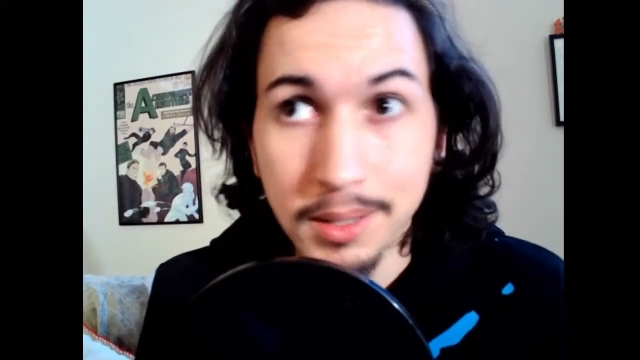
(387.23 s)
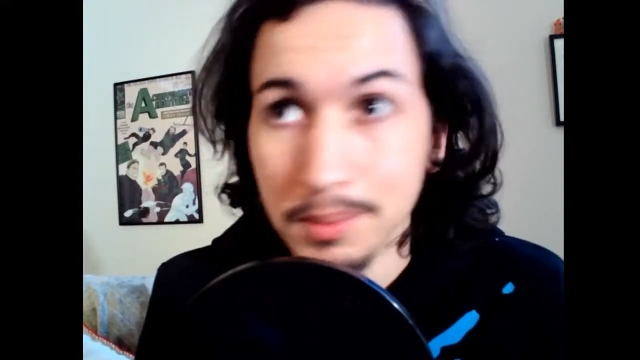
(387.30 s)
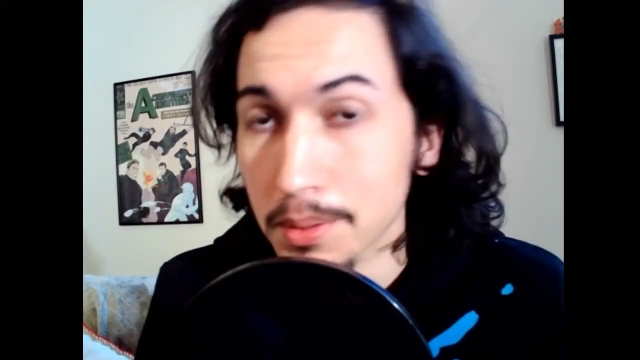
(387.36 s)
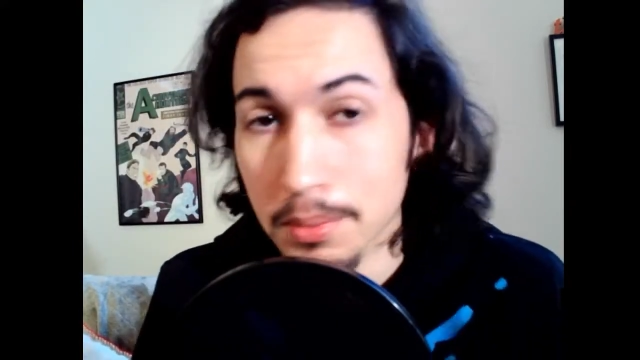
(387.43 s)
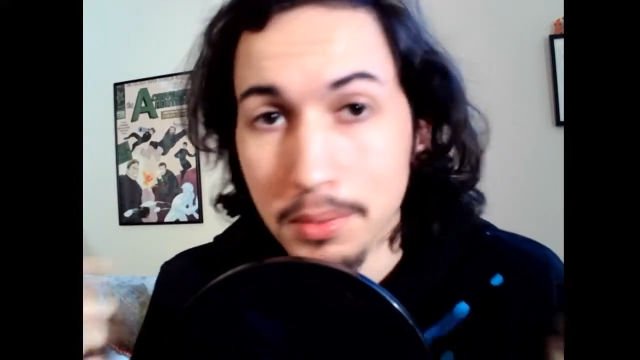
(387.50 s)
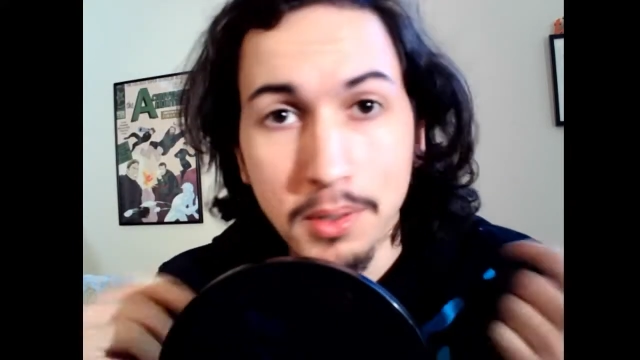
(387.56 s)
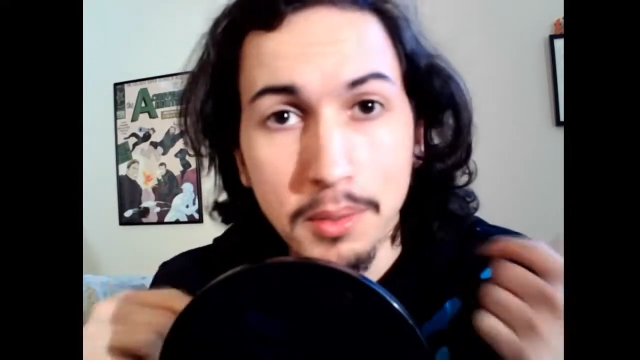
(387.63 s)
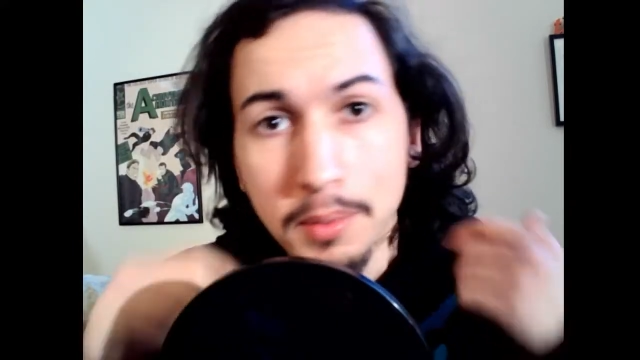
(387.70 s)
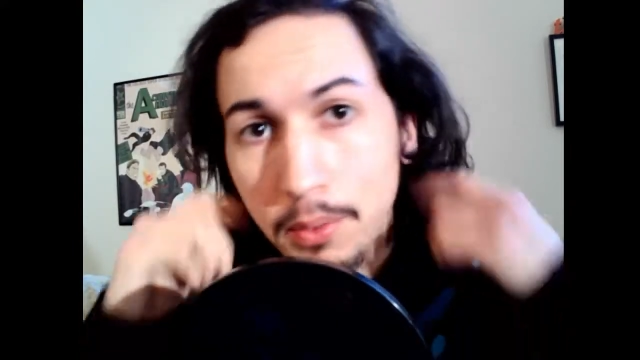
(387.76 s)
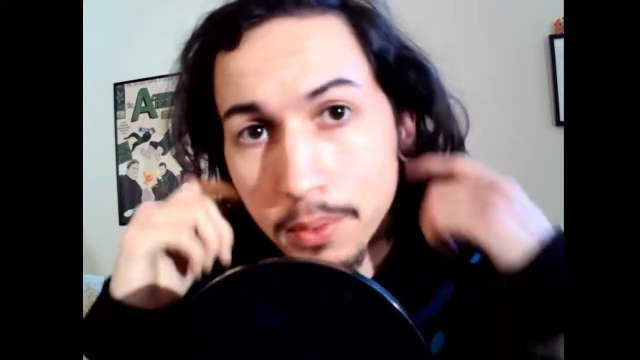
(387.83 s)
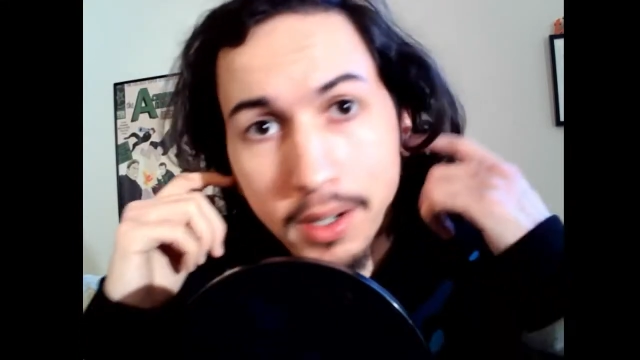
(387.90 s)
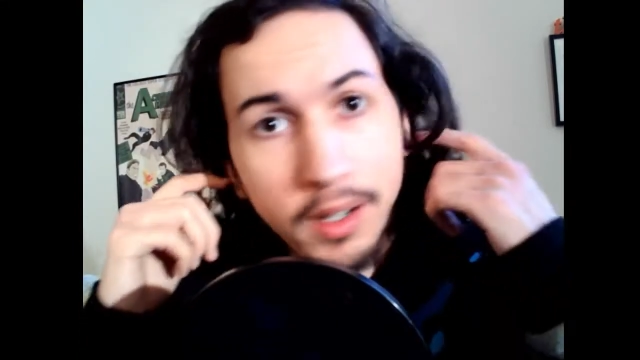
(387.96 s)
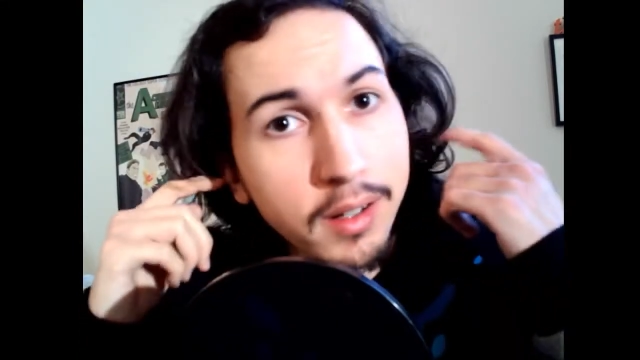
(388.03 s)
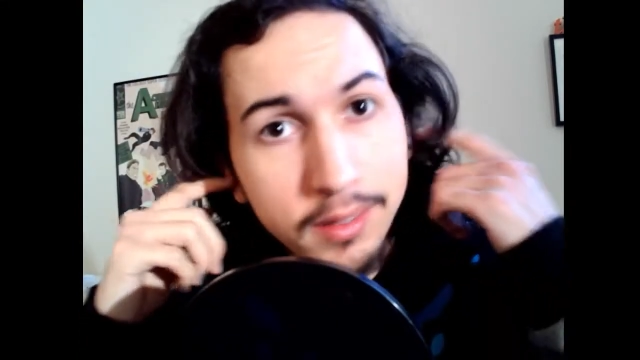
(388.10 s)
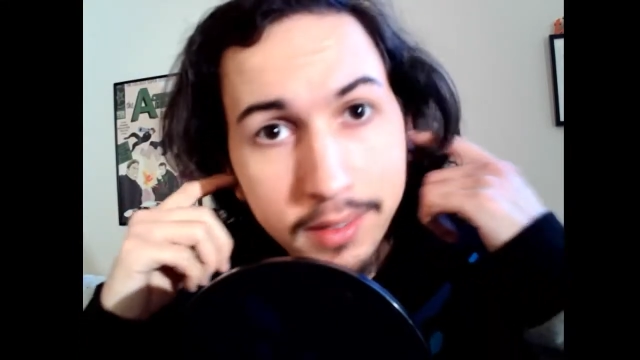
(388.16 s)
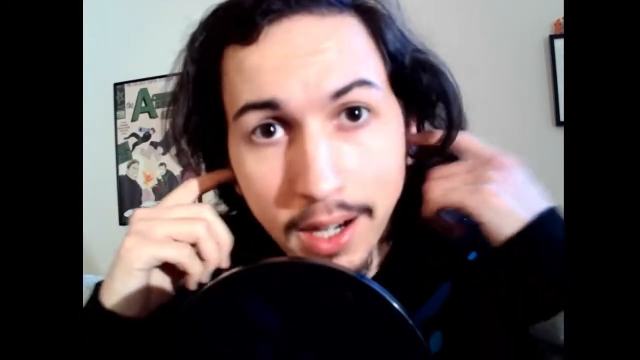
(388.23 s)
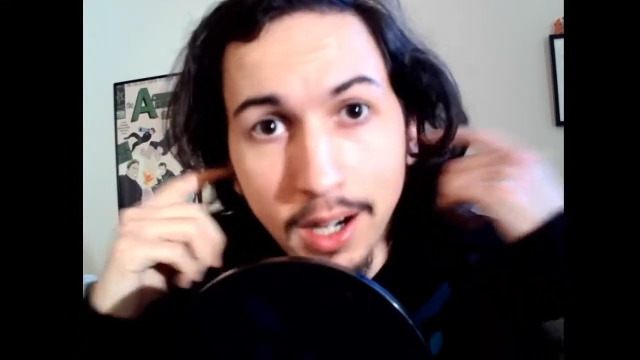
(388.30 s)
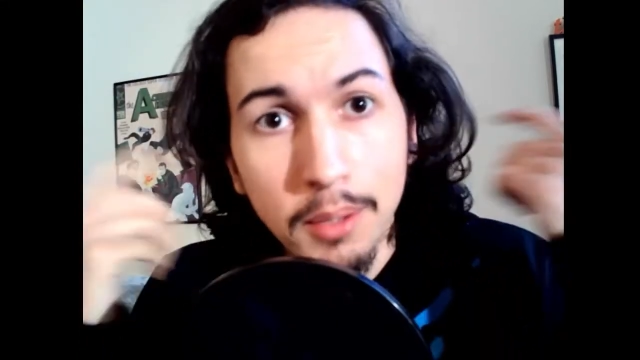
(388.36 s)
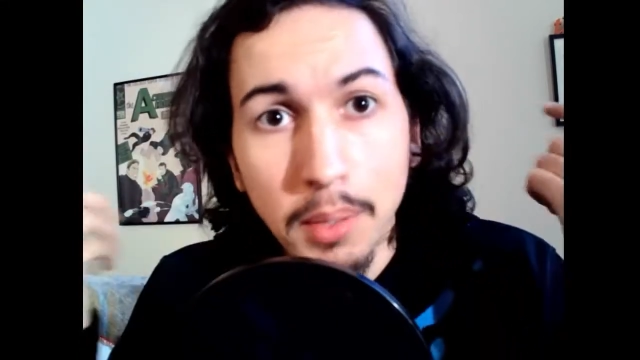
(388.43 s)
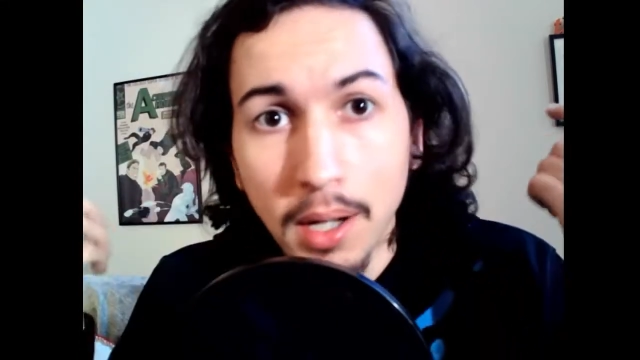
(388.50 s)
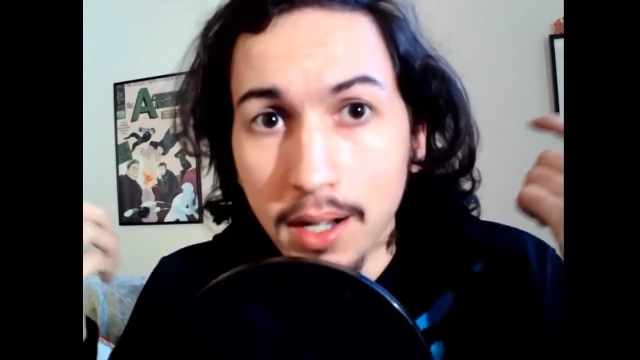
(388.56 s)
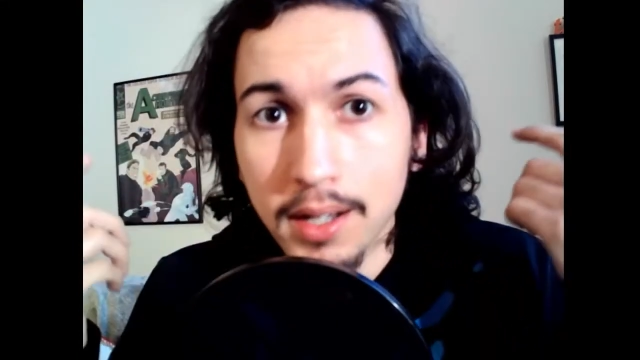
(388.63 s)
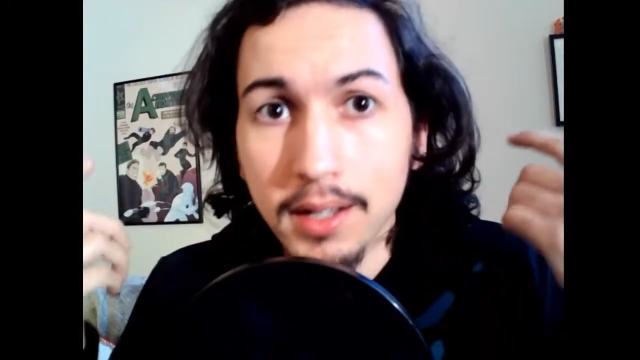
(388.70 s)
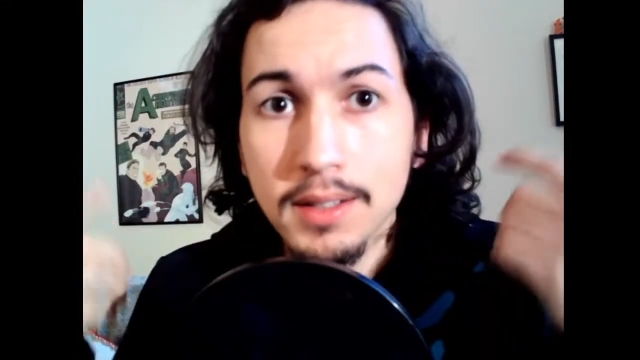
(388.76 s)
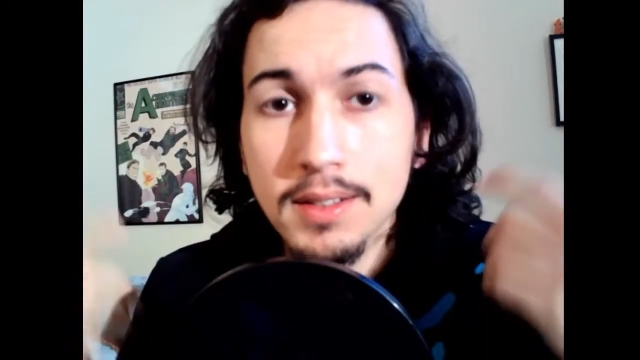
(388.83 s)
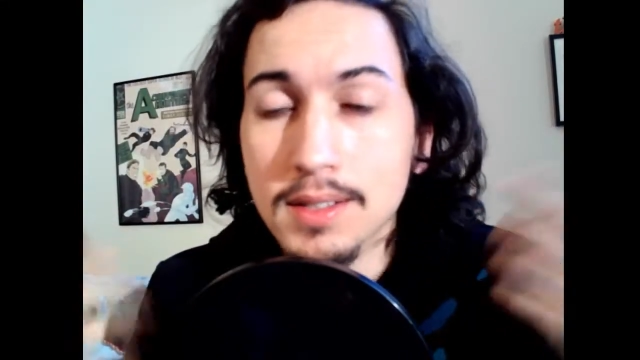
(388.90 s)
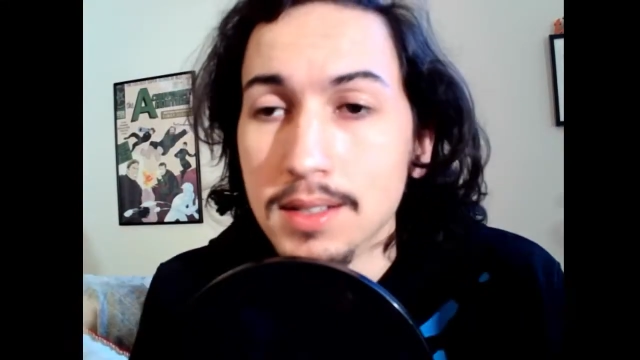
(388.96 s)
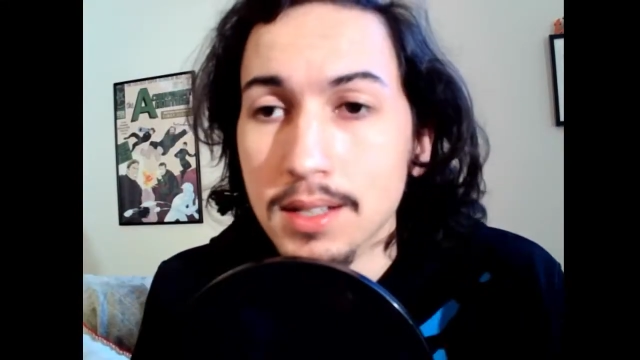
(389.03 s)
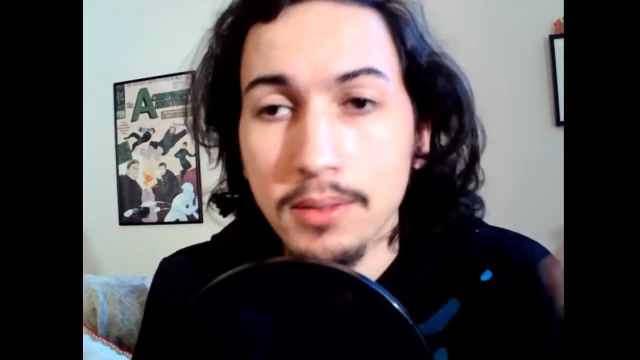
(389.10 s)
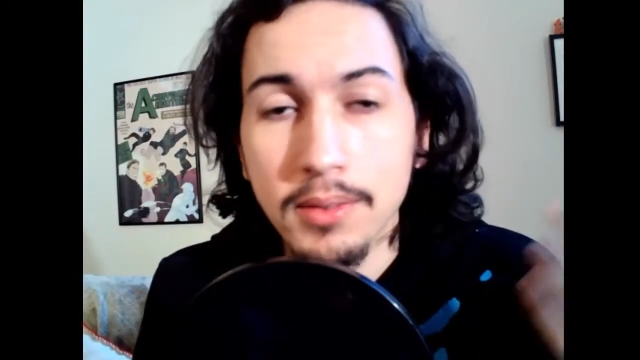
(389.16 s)
People are going to be wearing AirPods,
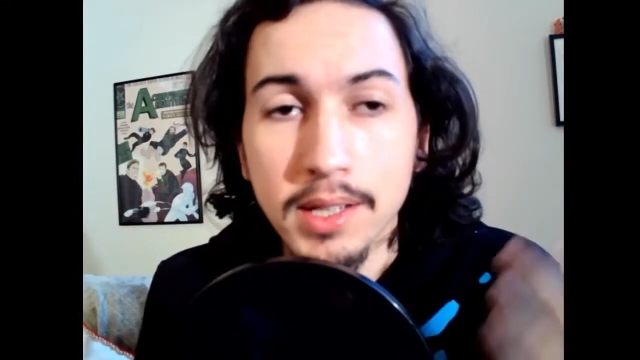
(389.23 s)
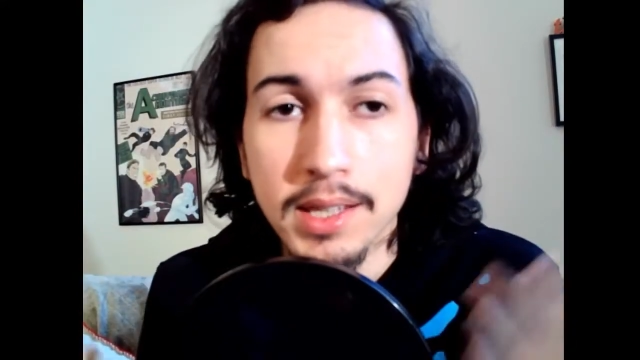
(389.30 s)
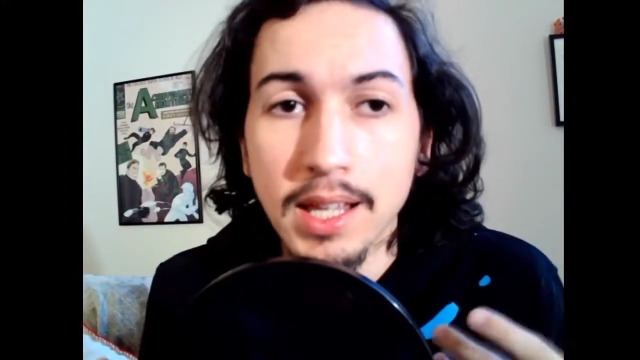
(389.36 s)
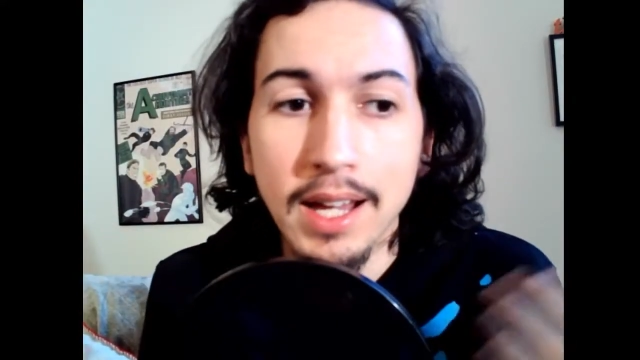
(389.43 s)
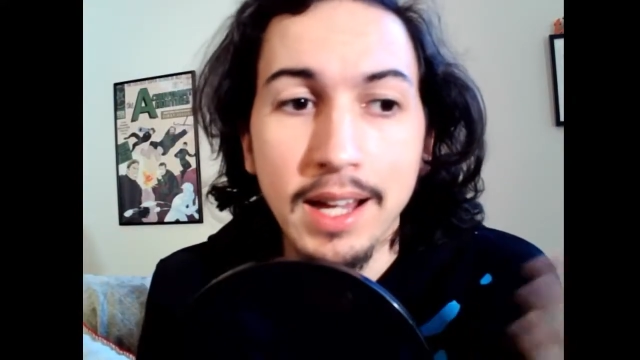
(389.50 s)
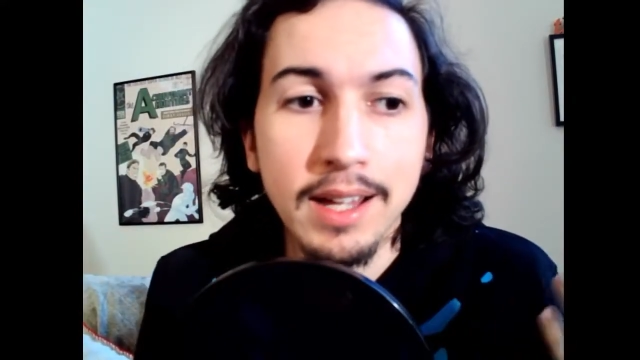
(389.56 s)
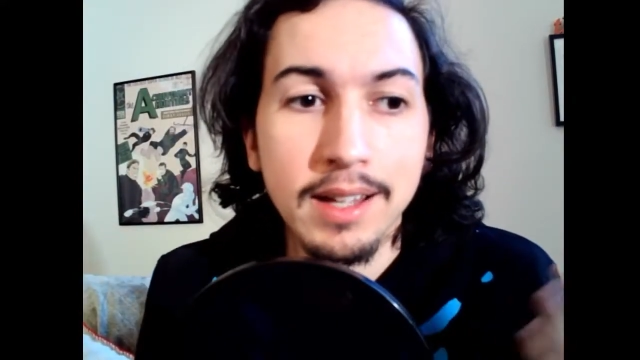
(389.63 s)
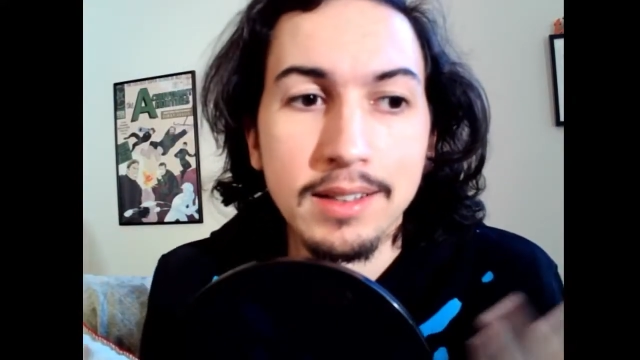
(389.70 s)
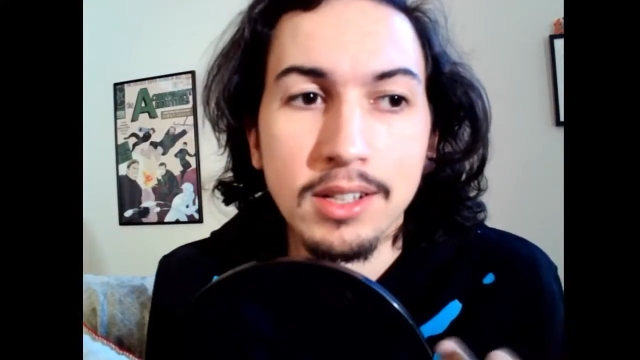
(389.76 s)
stuff like that.